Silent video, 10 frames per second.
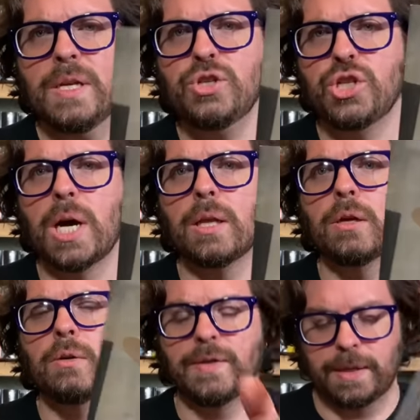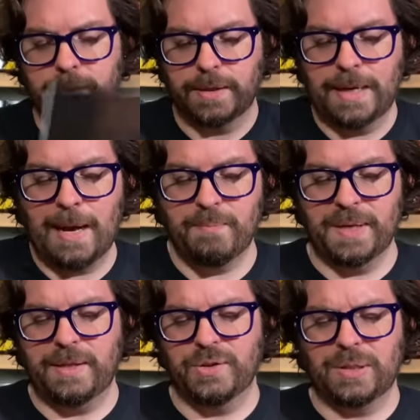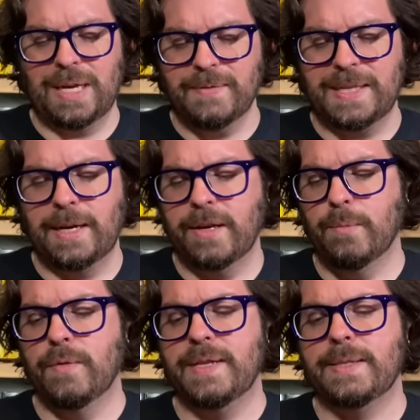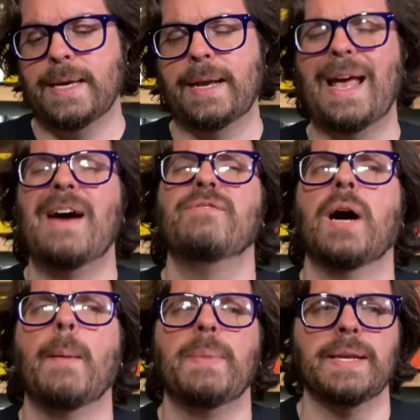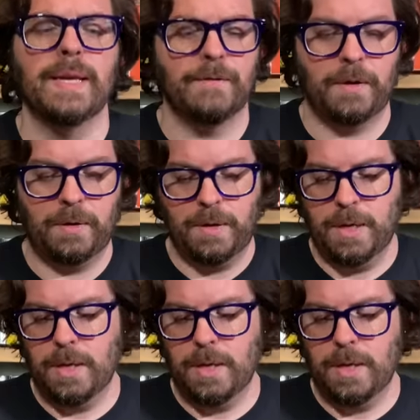giallo and things like that, but there's a lot of Italian movies that have not been given